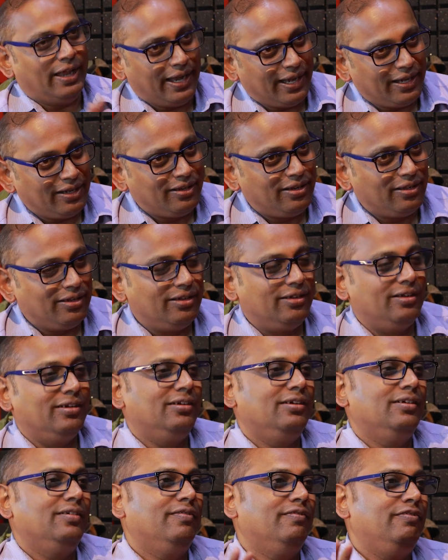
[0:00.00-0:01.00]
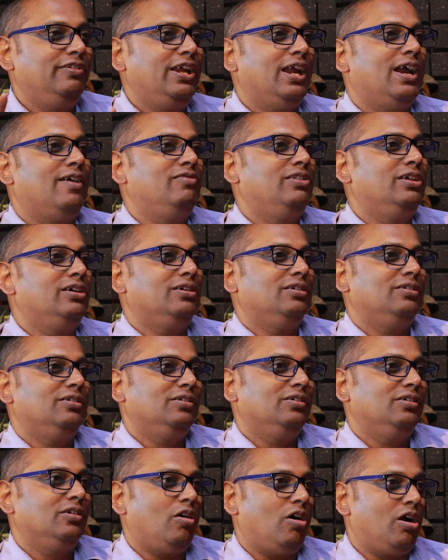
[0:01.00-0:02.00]
And we have the
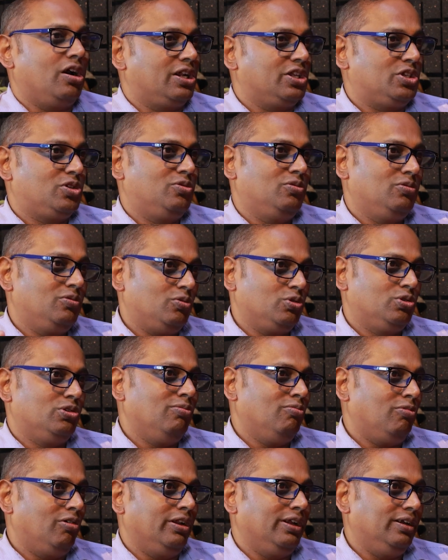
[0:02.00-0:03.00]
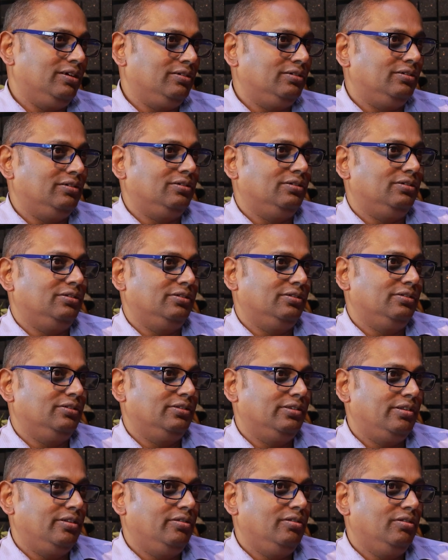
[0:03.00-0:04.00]
hottest ocean body.
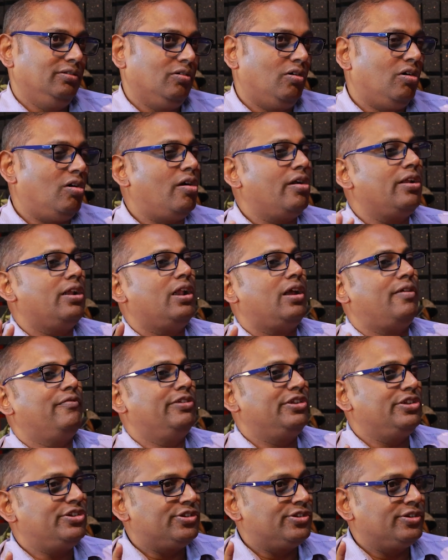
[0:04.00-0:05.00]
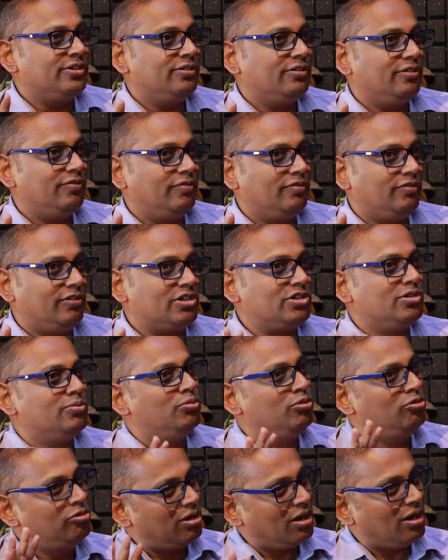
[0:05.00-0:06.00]
On an average, Varsham
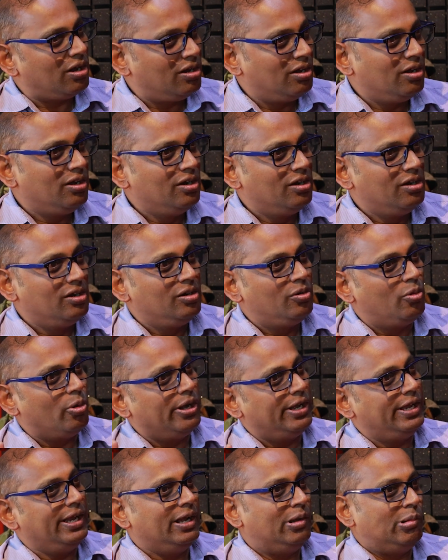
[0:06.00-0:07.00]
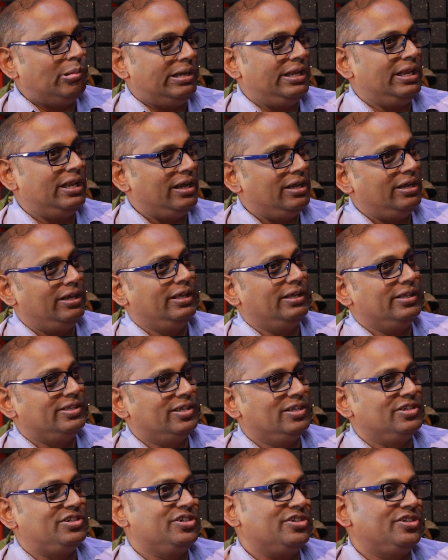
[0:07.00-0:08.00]
Pura, 28-29 degrees
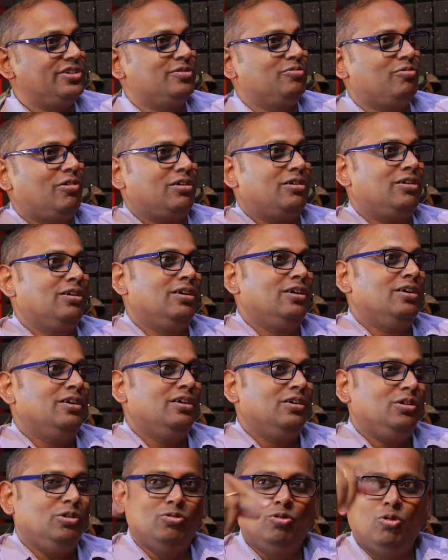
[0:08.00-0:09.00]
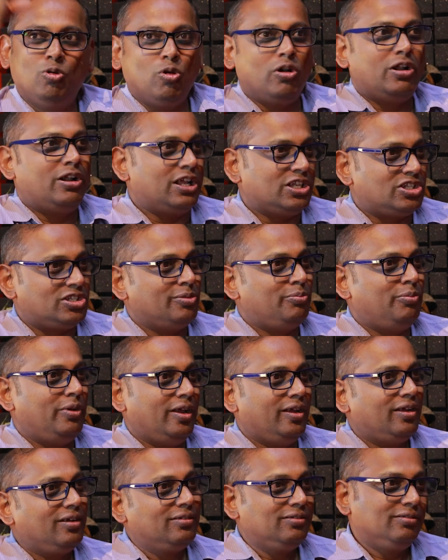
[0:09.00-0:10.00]
Celsius is what you go and touch the
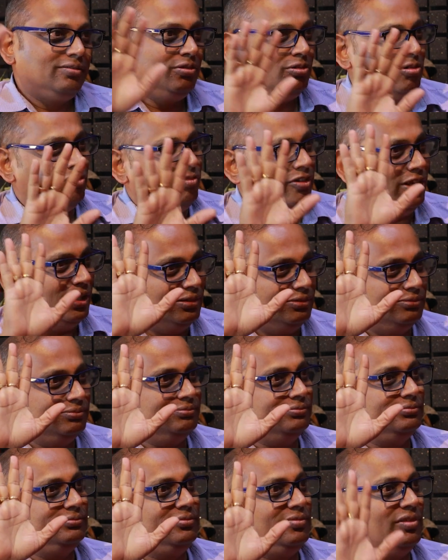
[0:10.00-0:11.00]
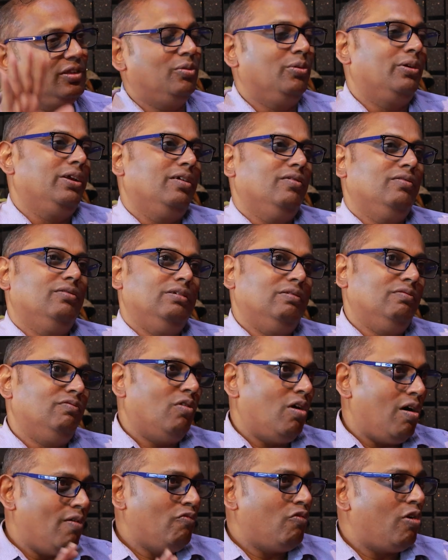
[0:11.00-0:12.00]
bay, you will feel. Okay.
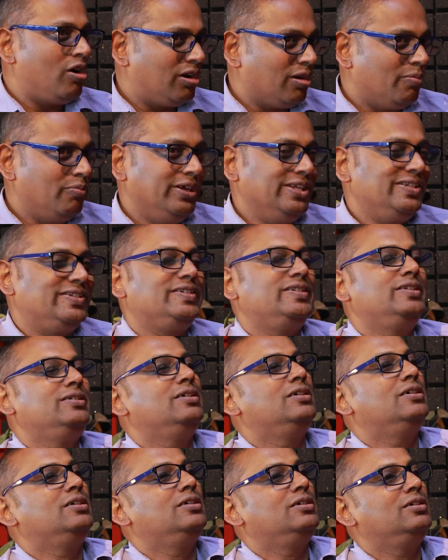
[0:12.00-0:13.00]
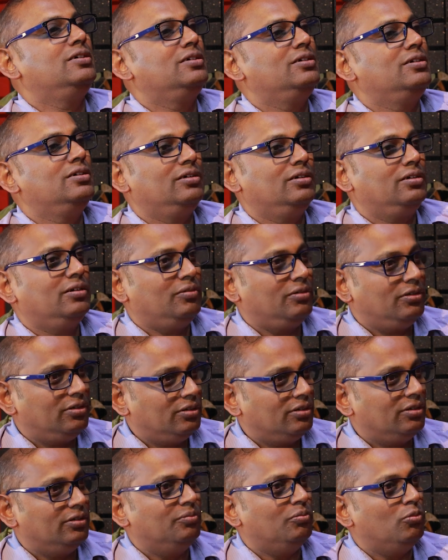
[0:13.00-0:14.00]
Warm water means
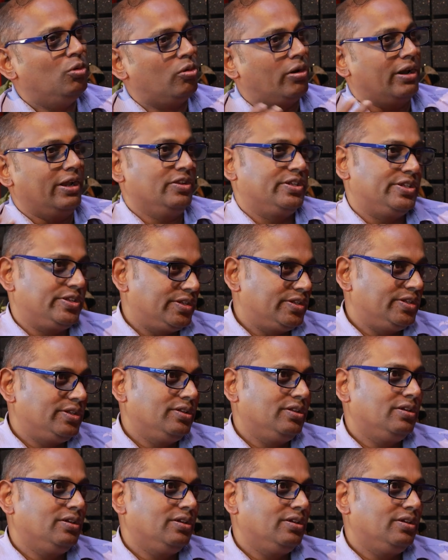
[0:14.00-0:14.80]
more rains,